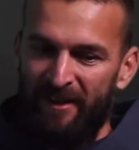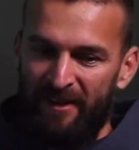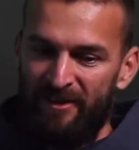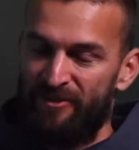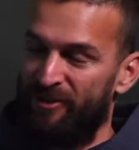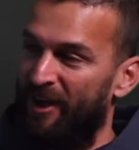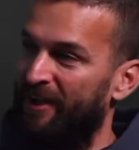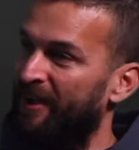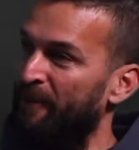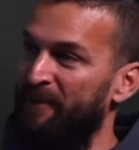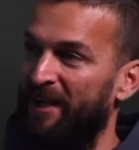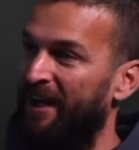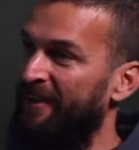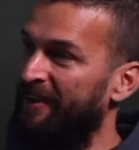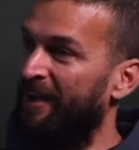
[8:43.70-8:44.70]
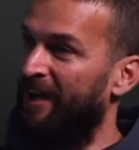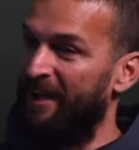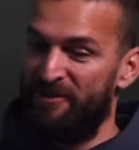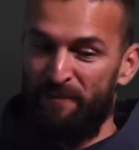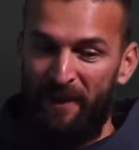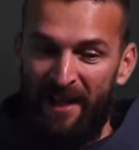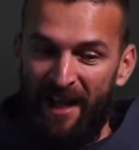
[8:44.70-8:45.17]
So I mean, I
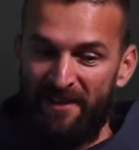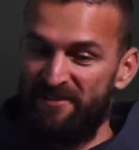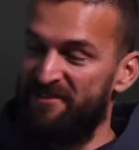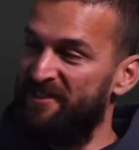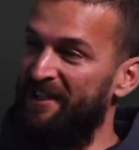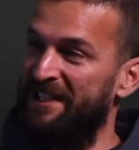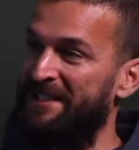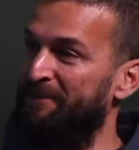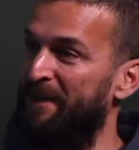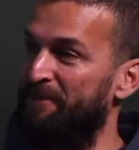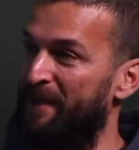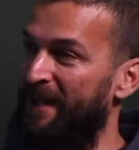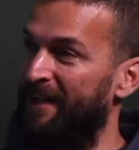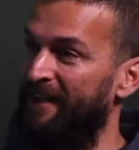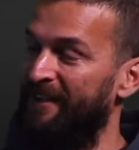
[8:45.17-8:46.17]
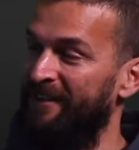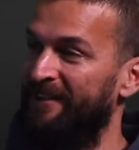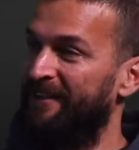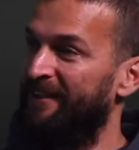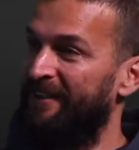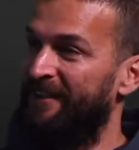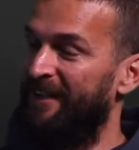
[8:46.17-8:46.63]
expect Kansas City to be better,
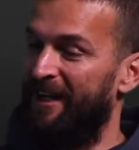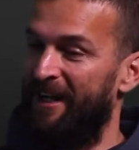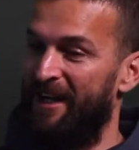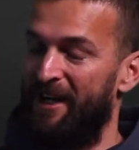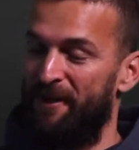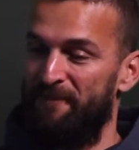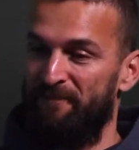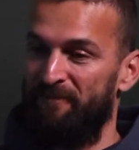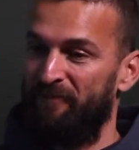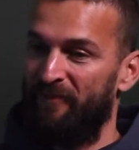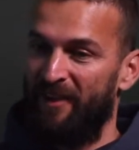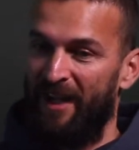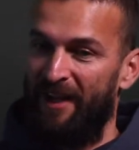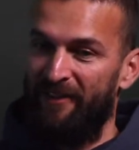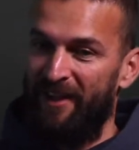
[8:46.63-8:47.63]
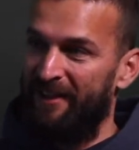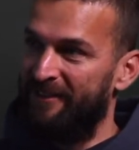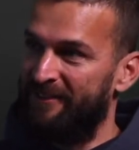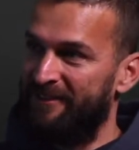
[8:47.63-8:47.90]
and then